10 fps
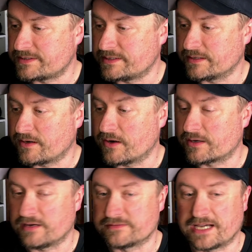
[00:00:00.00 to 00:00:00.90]
seeing
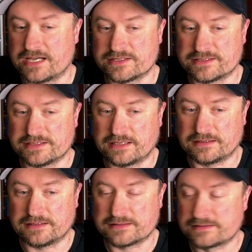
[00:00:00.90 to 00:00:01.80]
archived caches in that
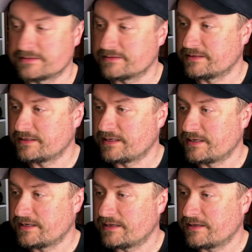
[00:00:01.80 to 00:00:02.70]
list.
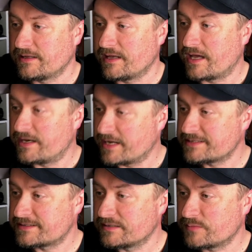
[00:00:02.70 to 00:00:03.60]
A
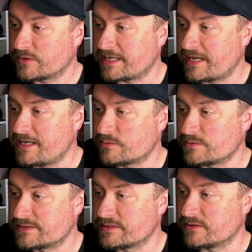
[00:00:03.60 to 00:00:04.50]
nice thing about that A
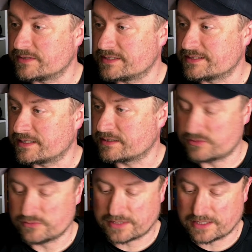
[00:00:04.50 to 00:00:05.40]
equals 0 is that
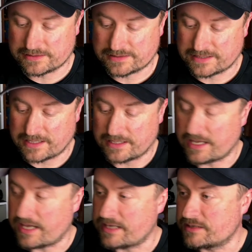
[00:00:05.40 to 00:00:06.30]
you can say
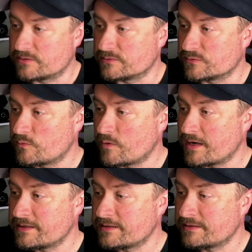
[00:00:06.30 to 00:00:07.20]
A equals
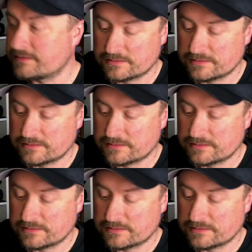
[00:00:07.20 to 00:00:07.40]
1,